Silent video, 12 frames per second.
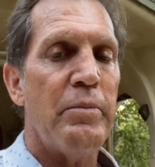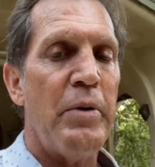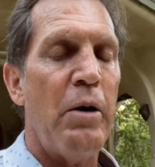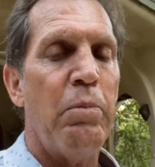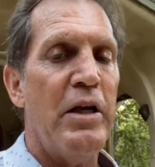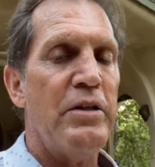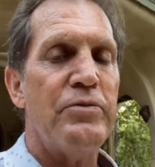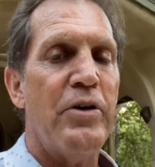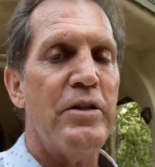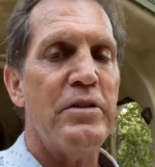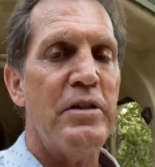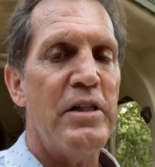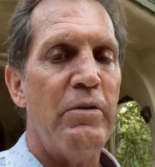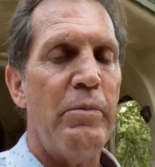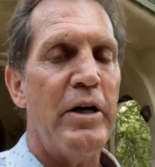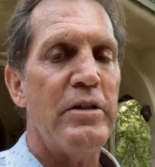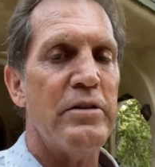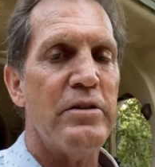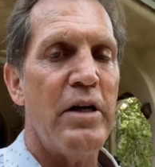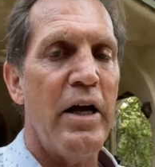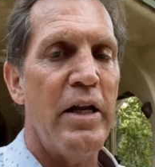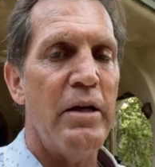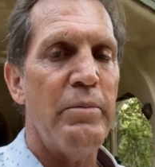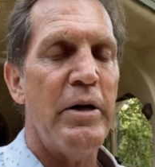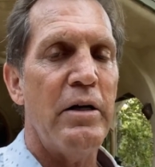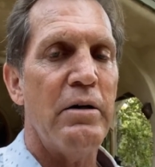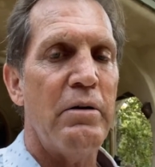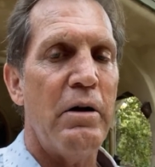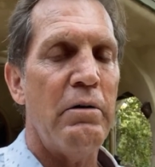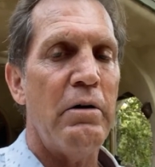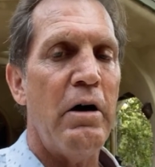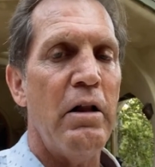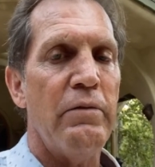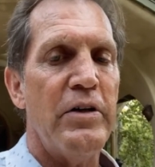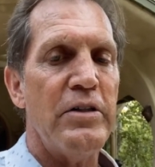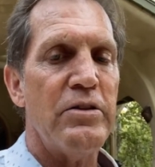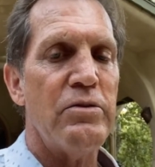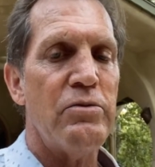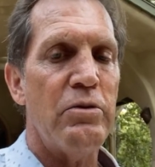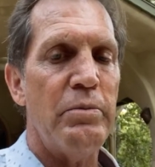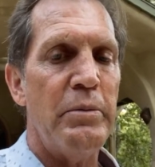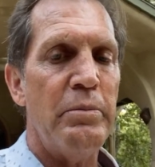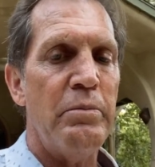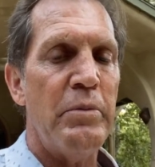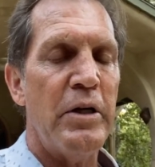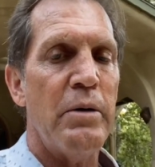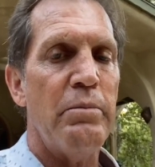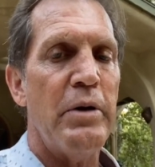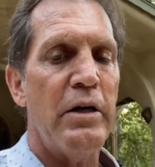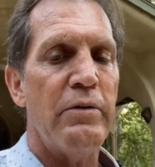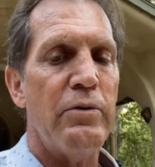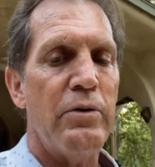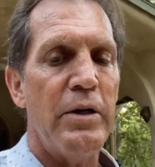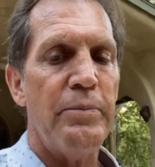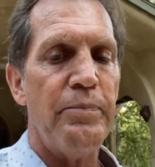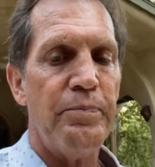place for us to live, a better society, all of us will become better for it.